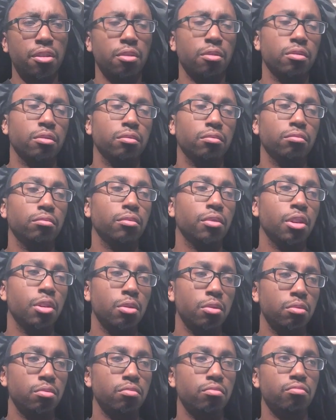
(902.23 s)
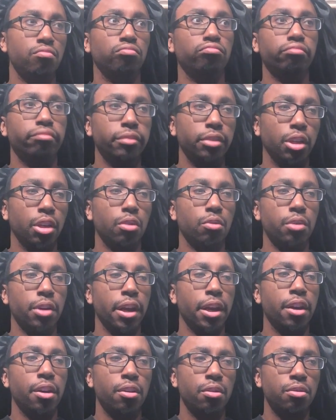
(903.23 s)
no no
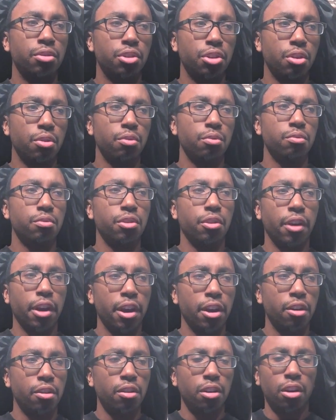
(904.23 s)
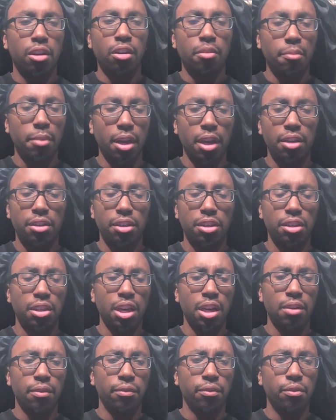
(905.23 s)
nails, no your hair looking a mess, this,
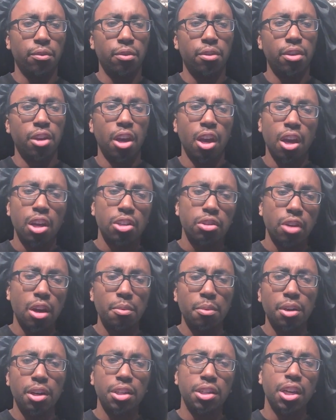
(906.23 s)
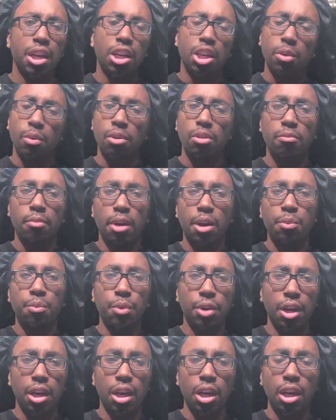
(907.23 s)
that, and the fourth. So I'm gonna take you under my
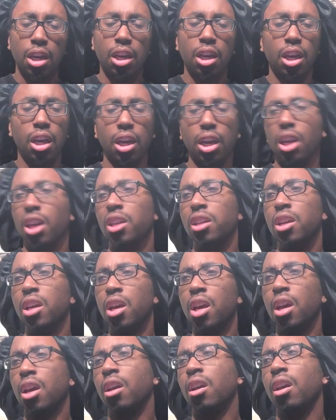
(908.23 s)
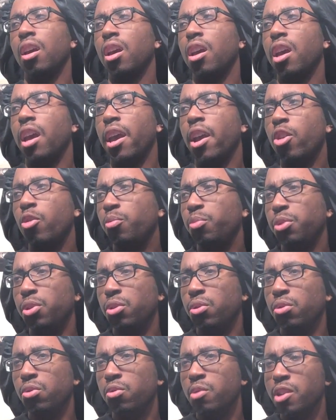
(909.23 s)
wing and help
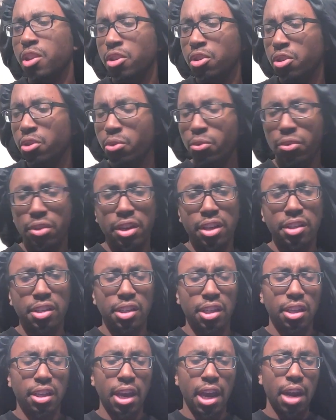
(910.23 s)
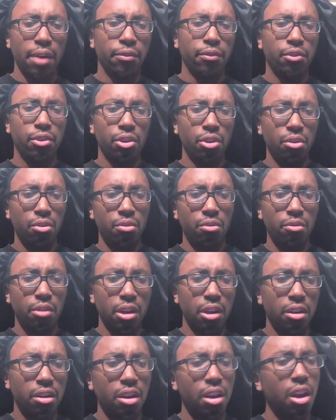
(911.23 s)
you and do this and that for you.
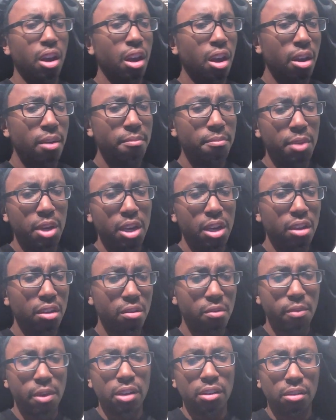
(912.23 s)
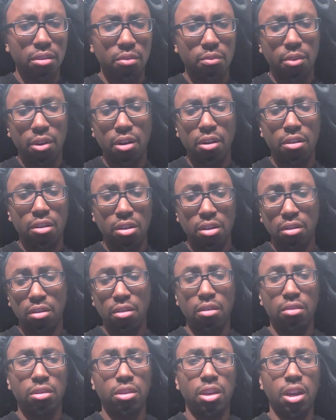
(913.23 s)
And me and the rest of the world and the
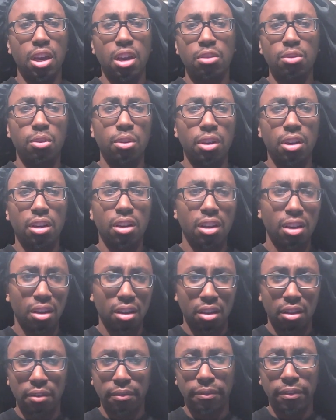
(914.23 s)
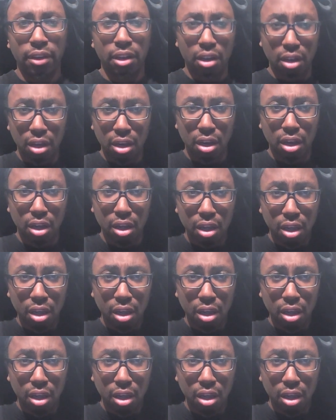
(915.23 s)
girls in the house looking like, the fuck?